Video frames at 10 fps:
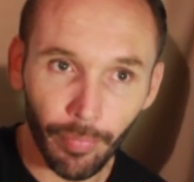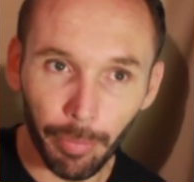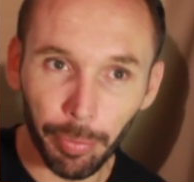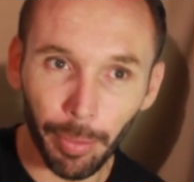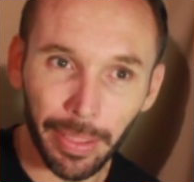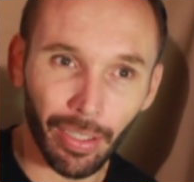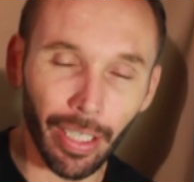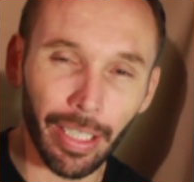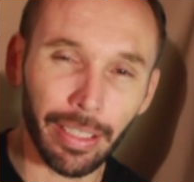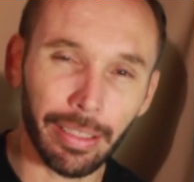I've probably got
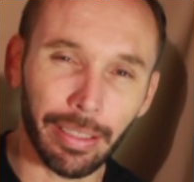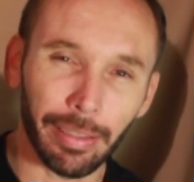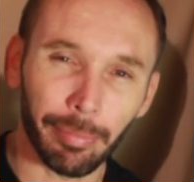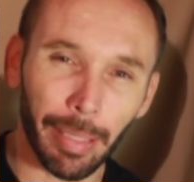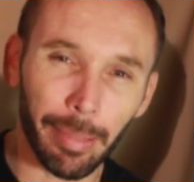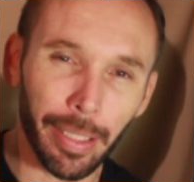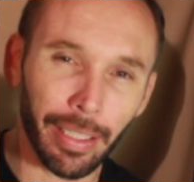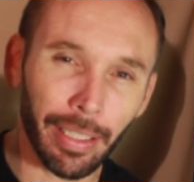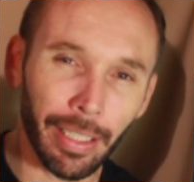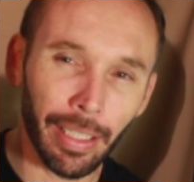only
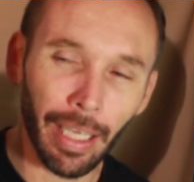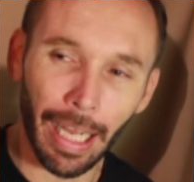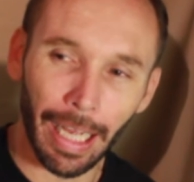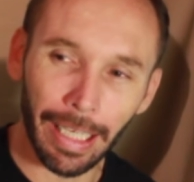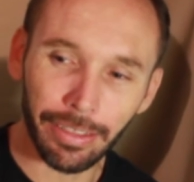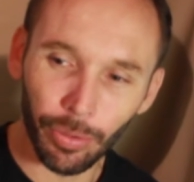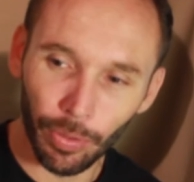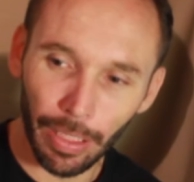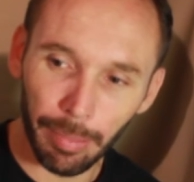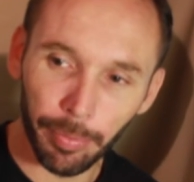maybe 8
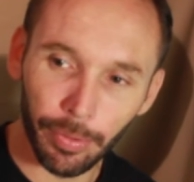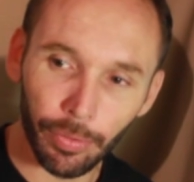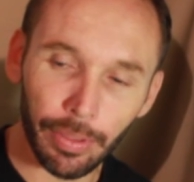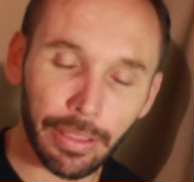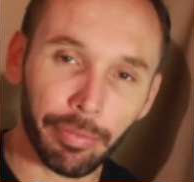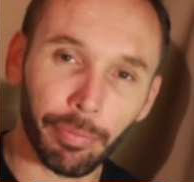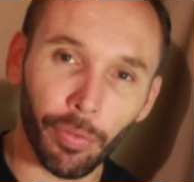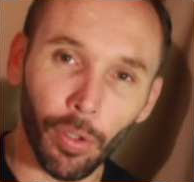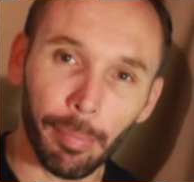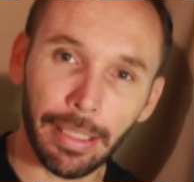all up on all the different
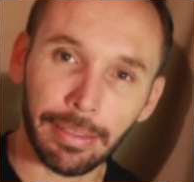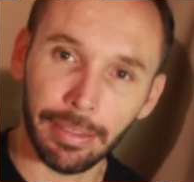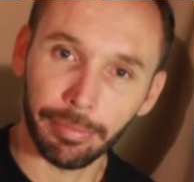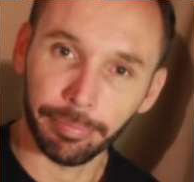formats.